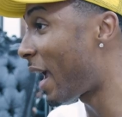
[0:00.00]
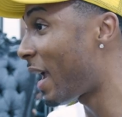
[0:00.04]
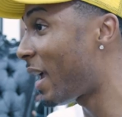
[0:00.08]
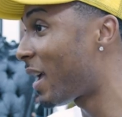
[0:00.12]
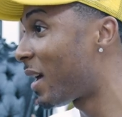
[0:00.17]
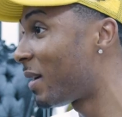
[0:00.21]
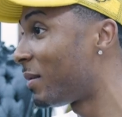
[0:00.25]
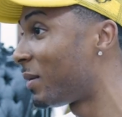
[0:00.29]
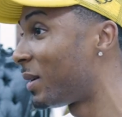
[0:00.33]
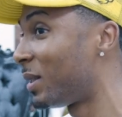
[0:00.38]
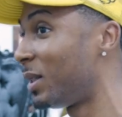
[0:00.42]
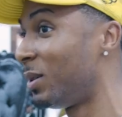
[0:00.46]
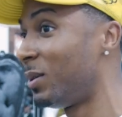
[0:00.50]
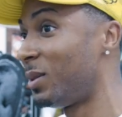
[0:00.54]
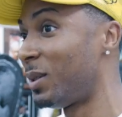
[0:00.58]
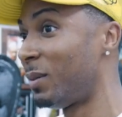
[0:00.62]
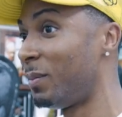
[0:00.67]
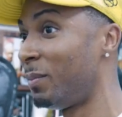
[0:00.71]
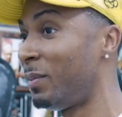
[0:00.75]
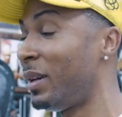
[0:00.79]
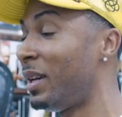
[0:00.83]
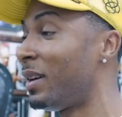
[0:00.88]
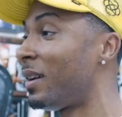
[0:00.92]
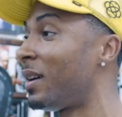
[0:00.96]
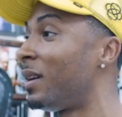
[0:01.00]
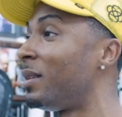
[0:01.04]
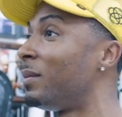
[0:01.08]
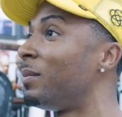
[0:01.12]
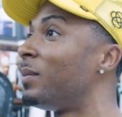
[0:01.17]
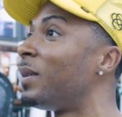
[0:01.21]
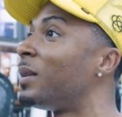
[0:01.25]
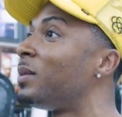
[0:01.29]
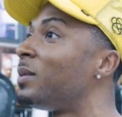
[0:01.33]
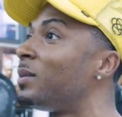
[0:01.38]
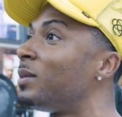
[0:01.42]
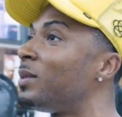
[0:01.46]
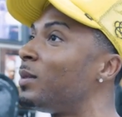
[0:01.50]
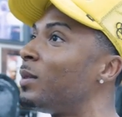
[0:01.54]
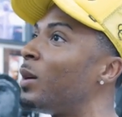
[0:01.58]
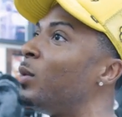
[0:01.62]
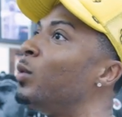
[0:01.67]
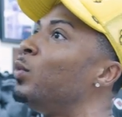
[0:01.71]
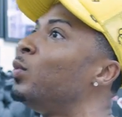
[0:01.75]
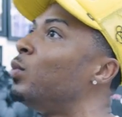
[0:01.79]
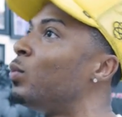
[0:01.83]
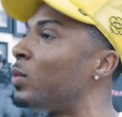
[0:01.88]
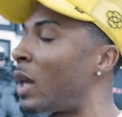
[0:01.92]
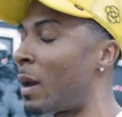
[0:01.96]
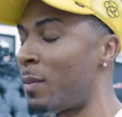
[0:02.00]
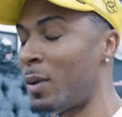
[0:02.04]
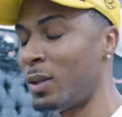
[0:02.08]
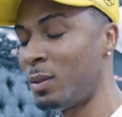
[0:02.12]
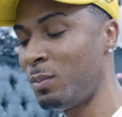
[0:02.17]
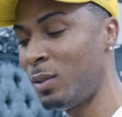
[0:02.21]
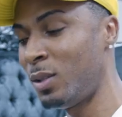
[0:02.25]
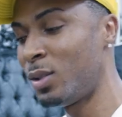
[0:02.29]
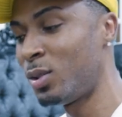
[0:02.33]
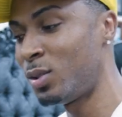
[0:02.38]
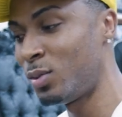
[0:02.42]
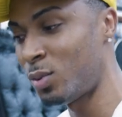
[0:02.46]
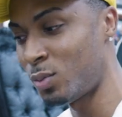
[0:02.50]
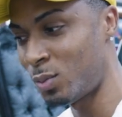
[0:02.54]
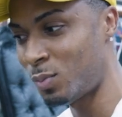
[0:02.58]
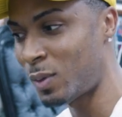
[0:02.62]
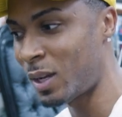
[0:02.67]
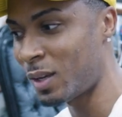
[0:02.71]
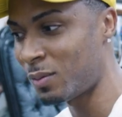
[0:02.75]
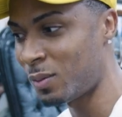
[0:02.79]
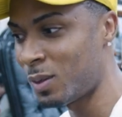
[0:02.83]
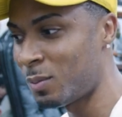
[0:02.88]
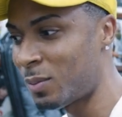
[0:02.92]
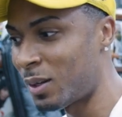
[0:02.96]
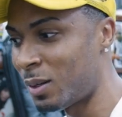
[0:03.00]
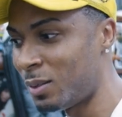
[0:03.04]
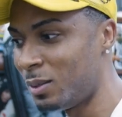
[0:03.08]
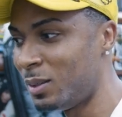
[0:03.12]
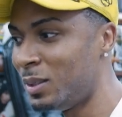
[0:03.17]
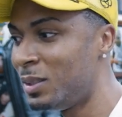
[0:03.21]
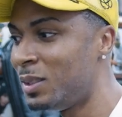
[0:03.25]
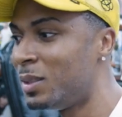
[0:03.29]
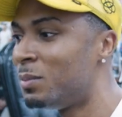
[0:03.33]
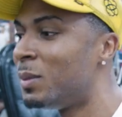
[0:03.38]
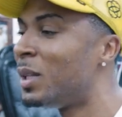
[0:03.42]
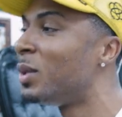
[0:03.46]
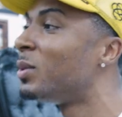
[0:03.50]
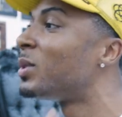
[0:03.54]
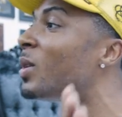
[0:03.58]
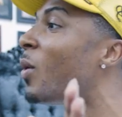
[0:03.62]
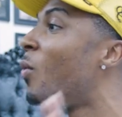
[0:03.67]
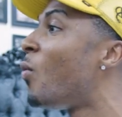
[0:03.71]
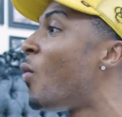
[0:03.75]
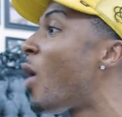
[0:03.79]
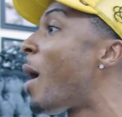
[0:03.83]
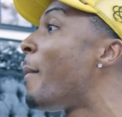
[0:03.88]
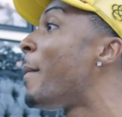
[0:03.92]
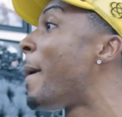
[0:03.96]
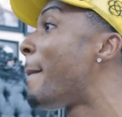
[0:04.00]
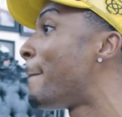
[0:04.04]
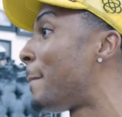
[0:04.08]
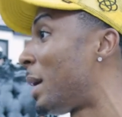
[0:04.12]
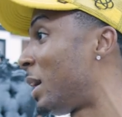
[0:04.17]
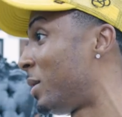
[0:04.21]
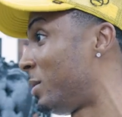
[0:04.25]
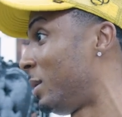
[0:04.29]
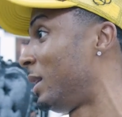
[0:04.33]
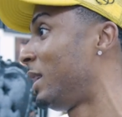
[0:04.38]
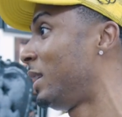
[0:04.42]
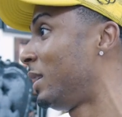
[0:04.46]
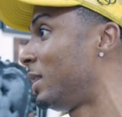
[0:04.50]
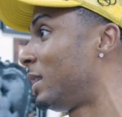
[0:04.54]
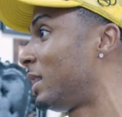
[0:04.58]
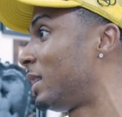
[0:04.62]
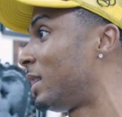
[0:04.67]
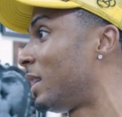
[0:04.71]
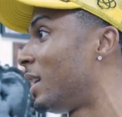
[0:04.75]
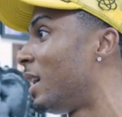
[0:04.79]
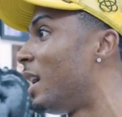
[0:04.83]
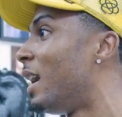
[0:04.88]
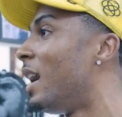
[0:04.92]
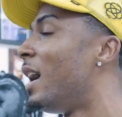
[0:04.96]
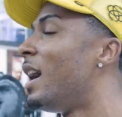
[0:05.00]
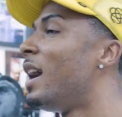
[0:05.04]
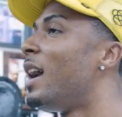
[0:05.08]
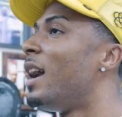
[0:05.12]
ma'am, because it was a big. I'm not supposed to be disrespecting the police, but it was a woman police,